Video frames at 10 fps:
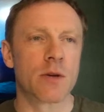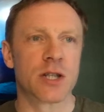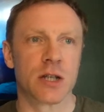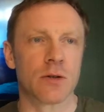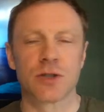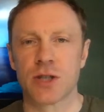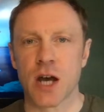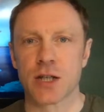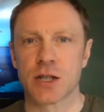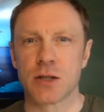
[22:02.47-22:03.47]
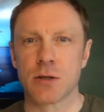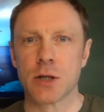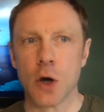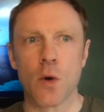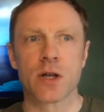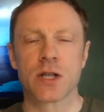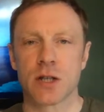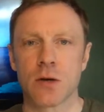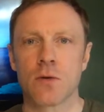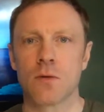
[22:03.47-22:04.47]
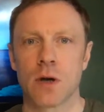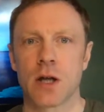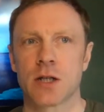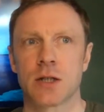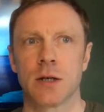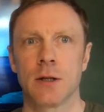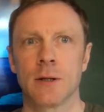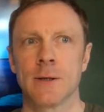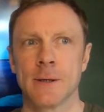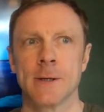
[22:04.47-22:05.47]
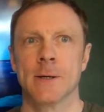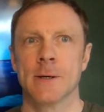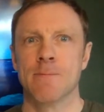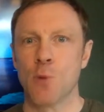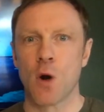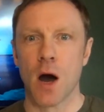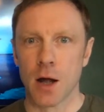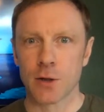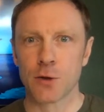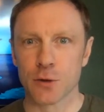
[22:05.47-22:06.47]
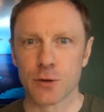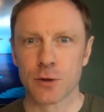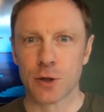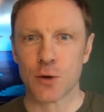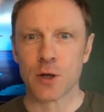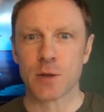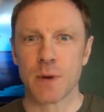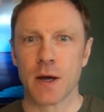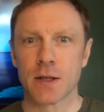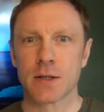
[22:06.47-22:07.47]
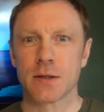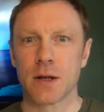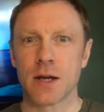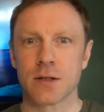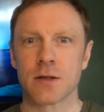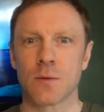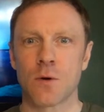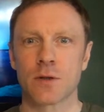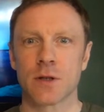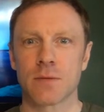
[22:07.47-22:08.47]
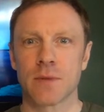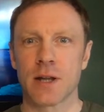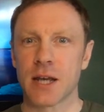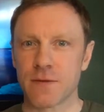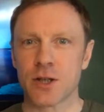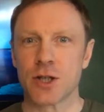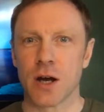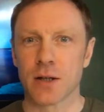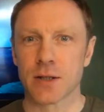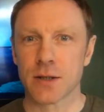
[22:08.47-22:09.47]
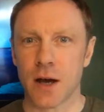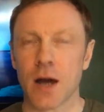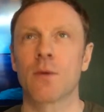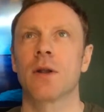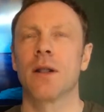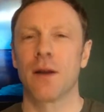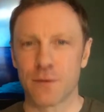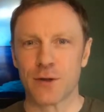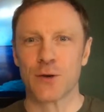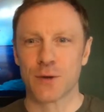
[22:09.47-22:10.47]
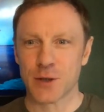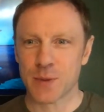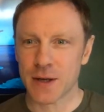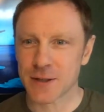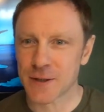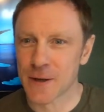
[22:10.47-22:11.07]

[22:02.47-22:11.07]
still suggest, no, it's still more hardcore to go into space than it is underwater. And given the chance, I would love to go into space.